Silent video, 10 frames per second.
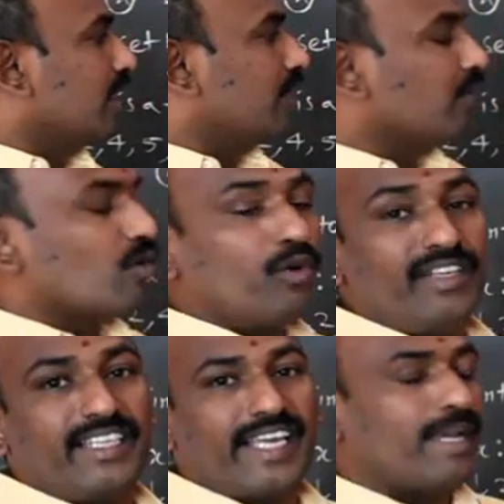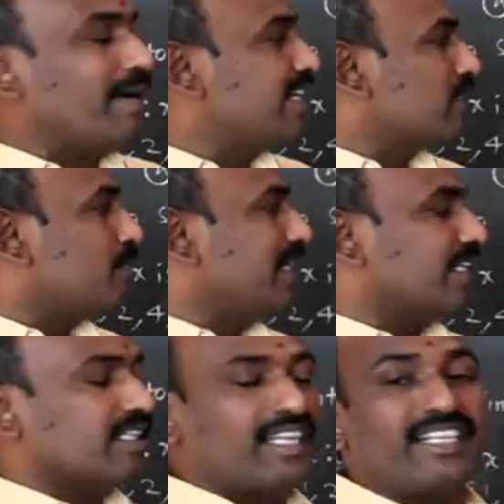If you go with A minus
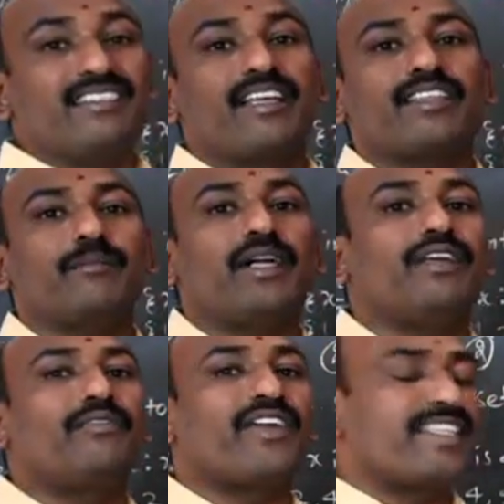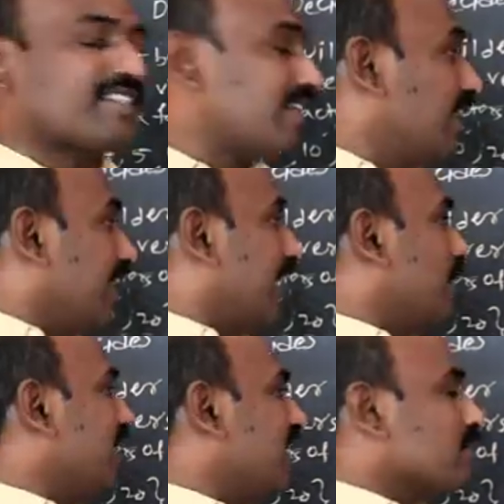B, that is nothing but difference.
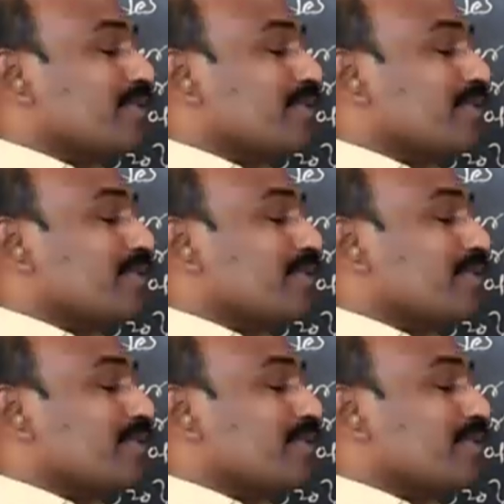A minus